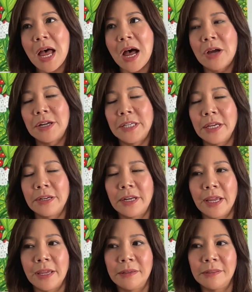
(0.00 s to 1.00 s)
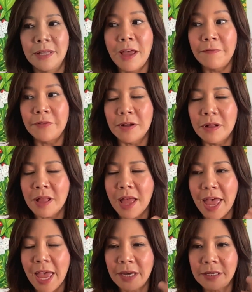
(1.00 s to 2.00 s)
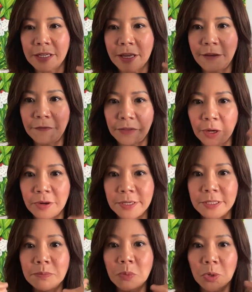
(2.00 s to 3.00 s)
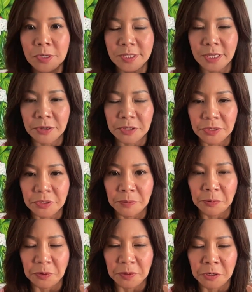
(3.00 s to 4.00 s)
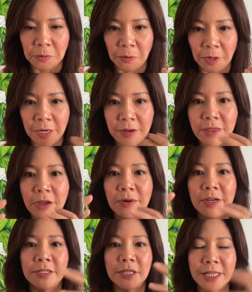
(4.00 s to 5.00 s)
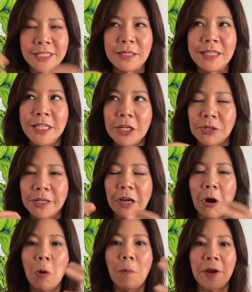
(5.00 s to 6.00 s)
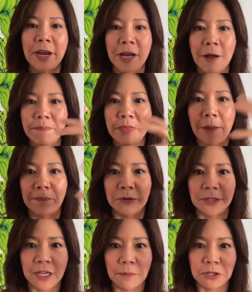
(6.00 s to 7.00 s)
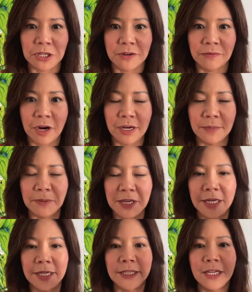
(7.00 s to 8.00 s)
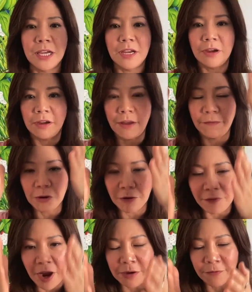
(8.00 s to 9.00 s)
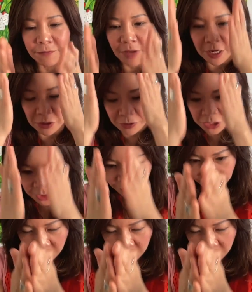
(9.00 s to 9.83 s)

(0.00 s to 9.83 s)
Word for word: on a day-to-day level and if there is more serotonin in your brain there is it's literally opening up that perception right because if you're fight or flight you're just